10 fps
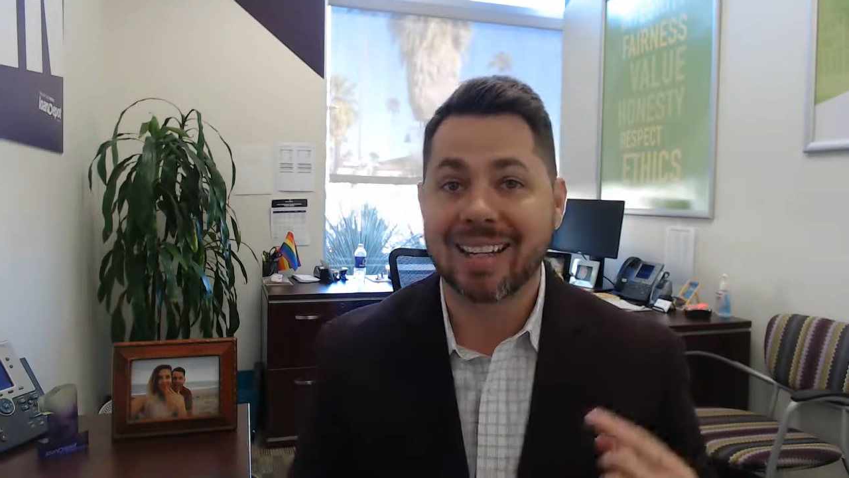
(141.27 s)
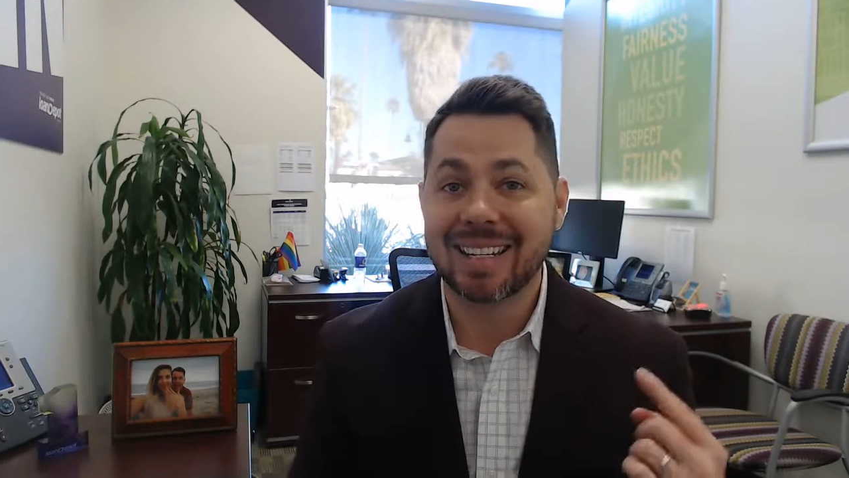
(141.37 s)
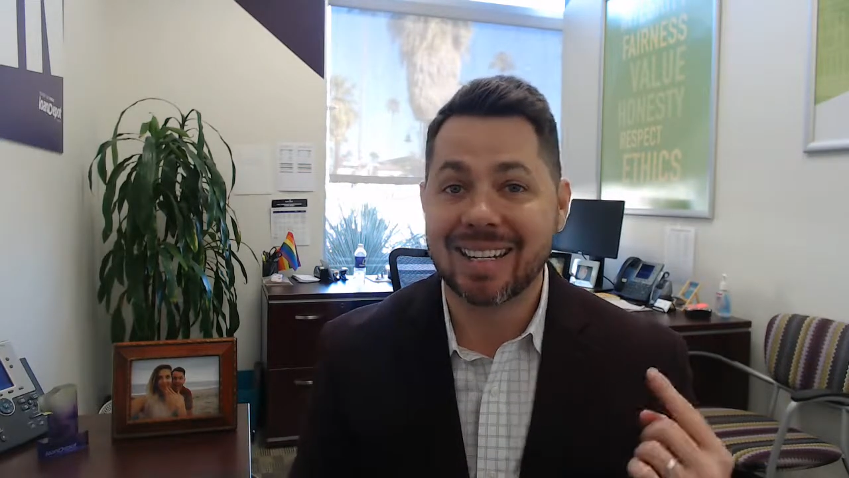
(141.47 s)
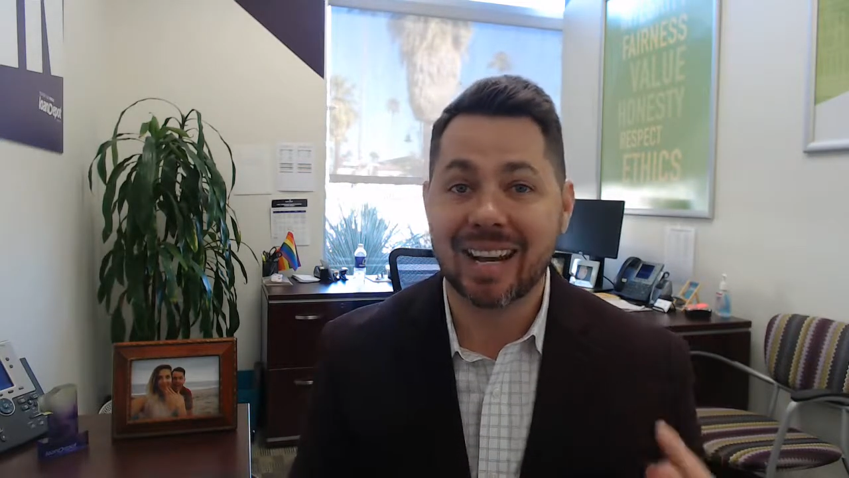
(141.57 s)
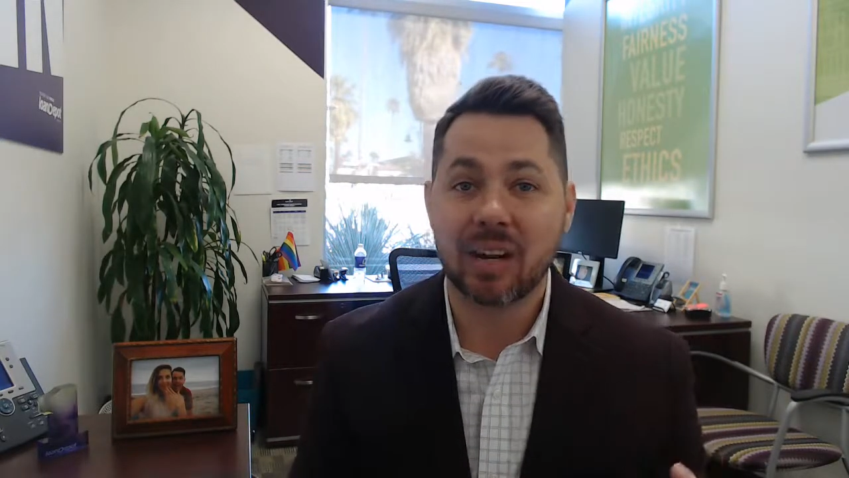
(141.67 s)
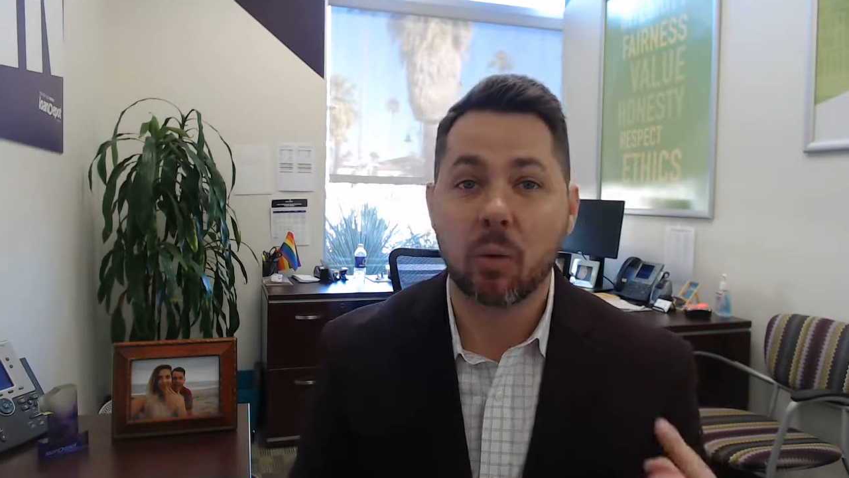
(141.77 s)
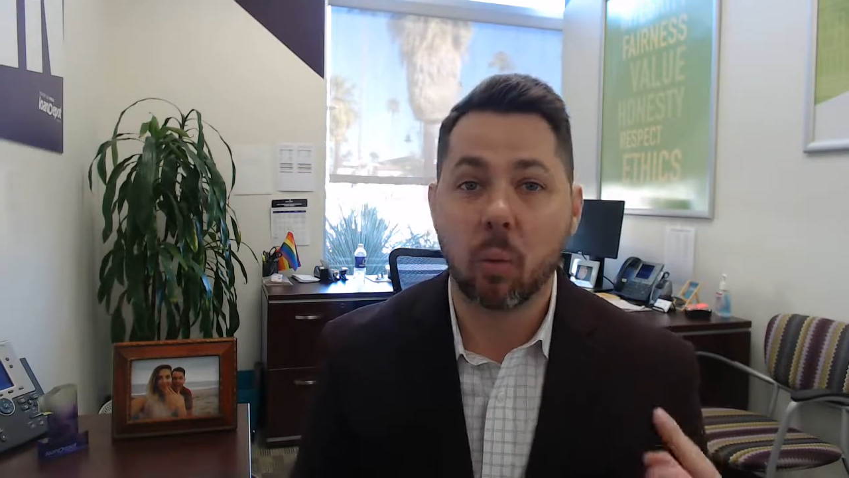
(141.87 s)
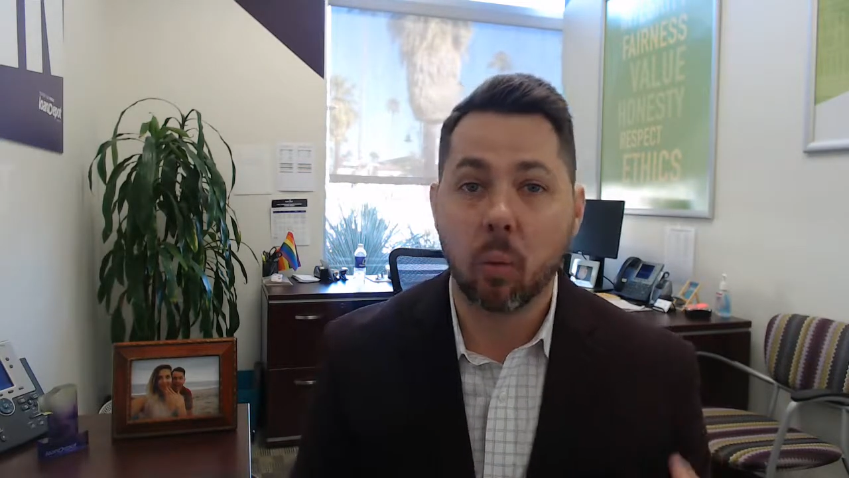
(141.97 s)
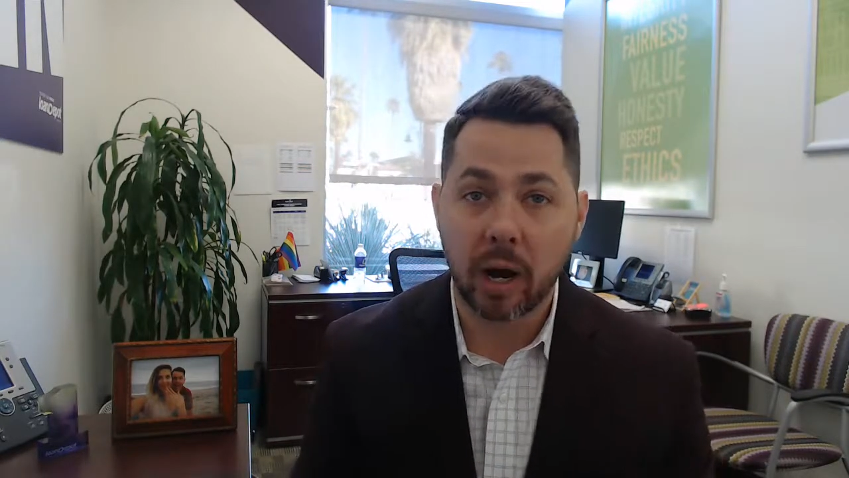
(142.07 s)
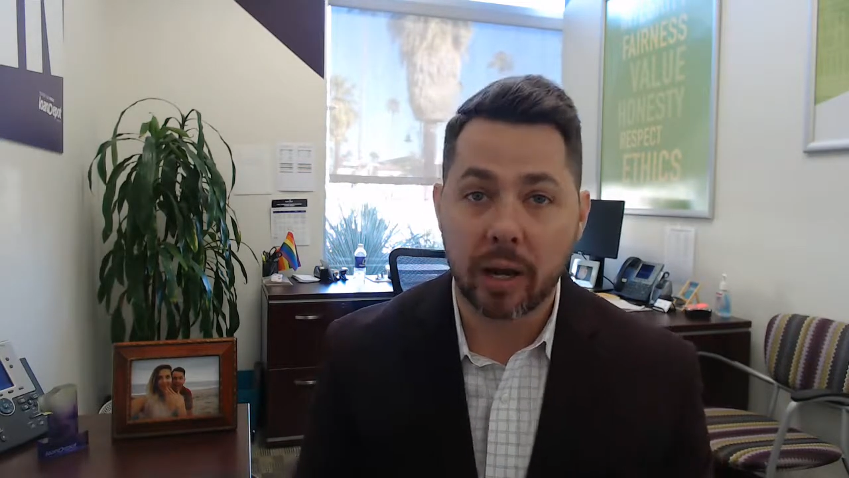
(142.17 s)
day
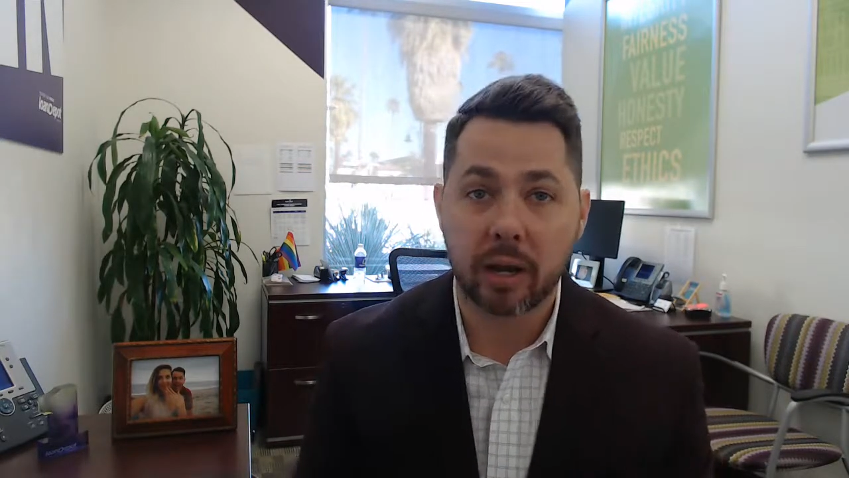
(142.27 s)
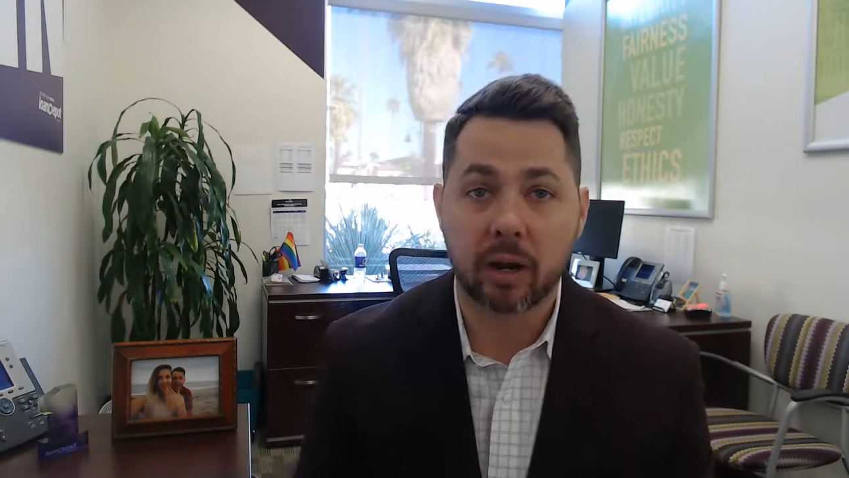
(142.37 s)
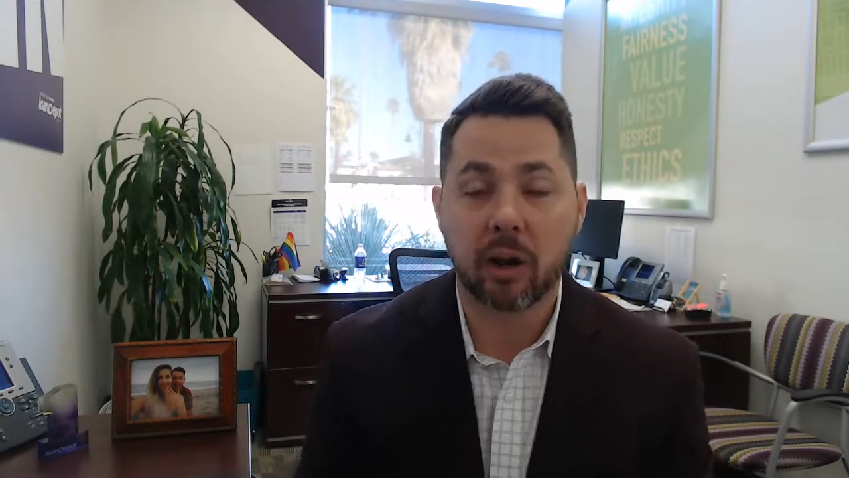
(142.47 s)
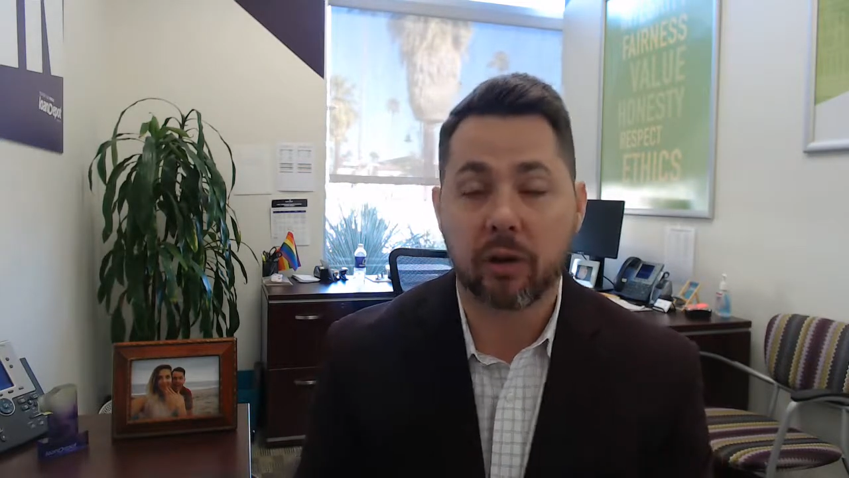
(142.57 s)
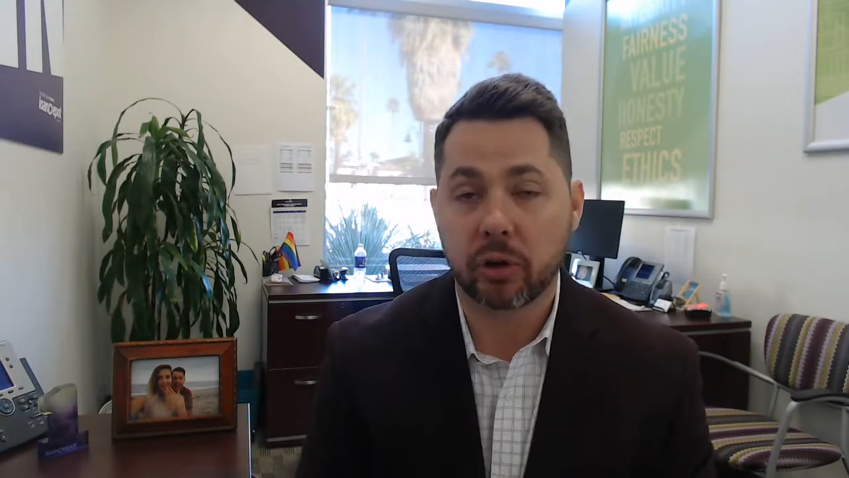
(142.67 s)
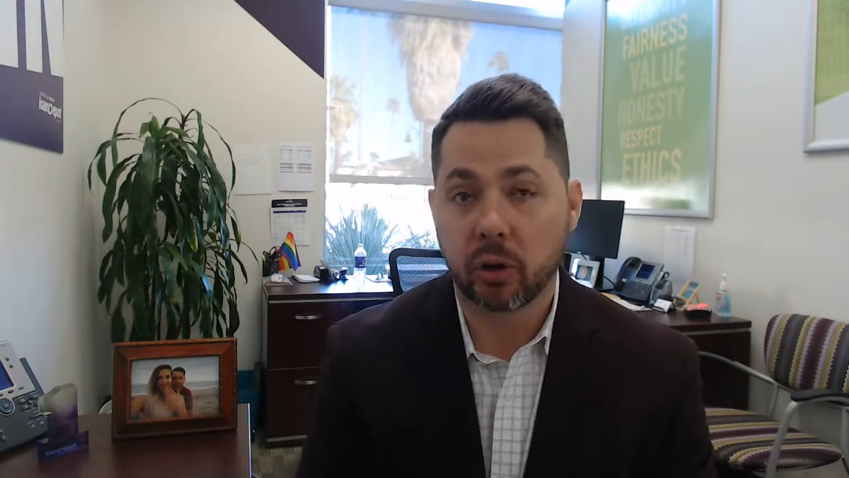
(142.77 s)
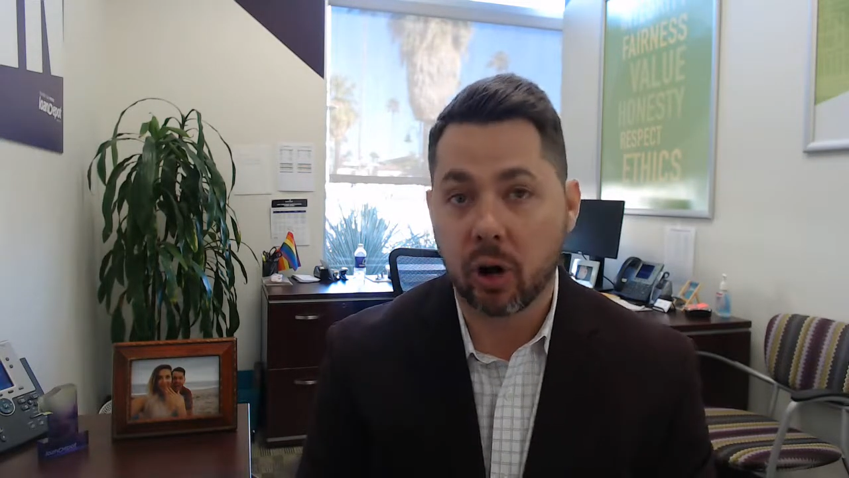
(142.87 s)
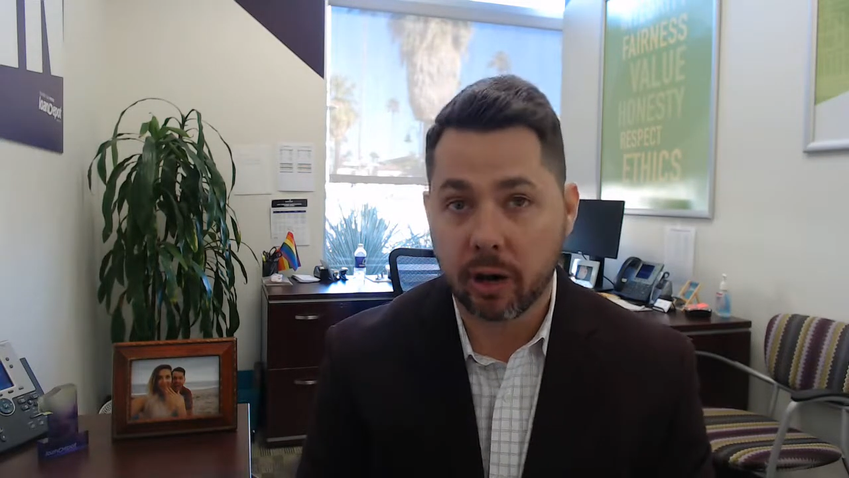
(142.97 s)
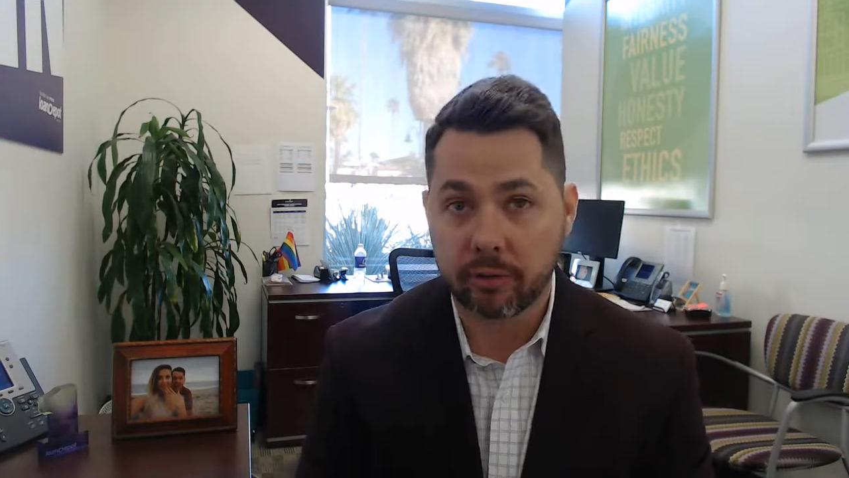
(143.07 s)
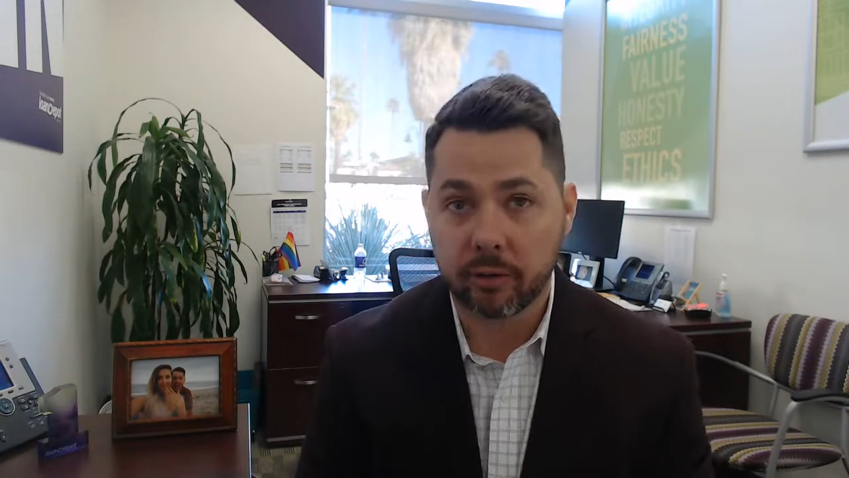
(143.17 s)
1 of your
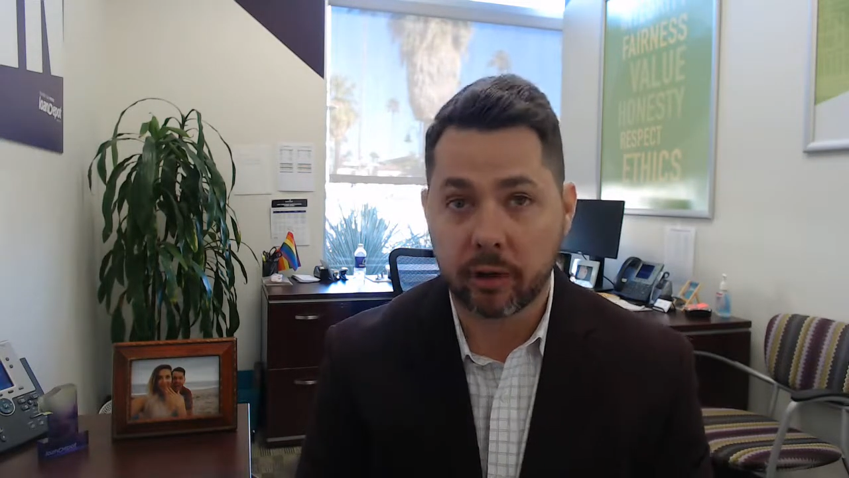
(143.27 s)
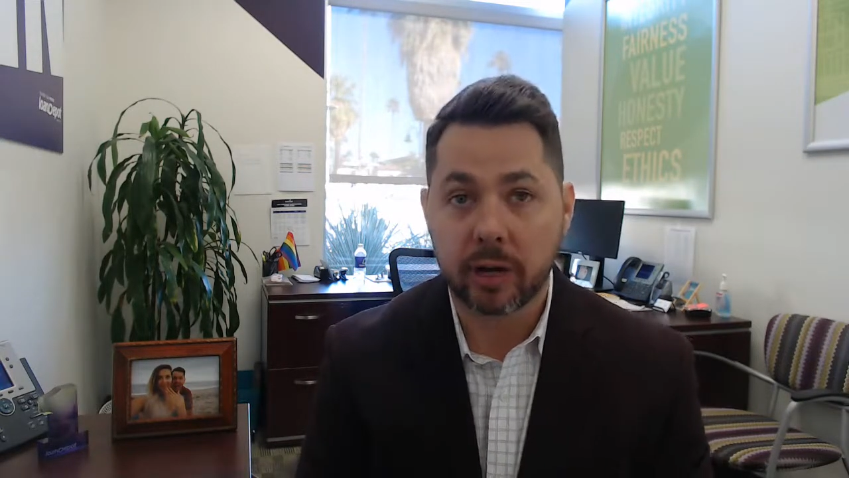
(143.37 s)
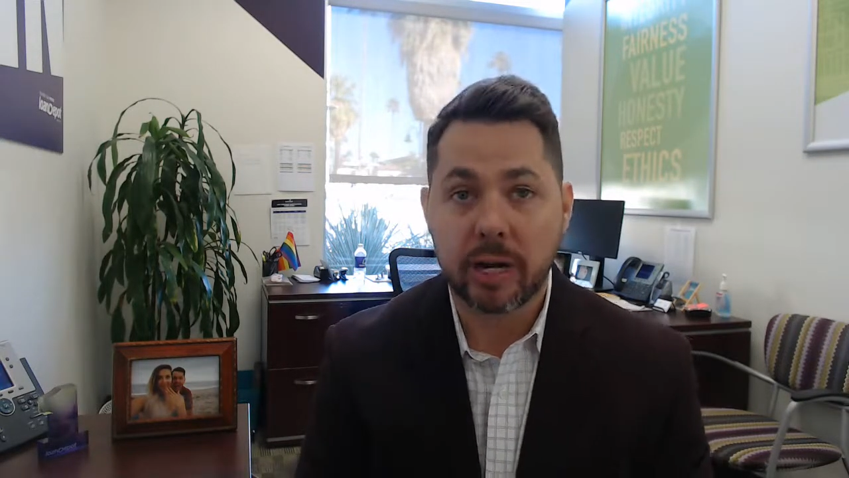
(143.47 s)
offer,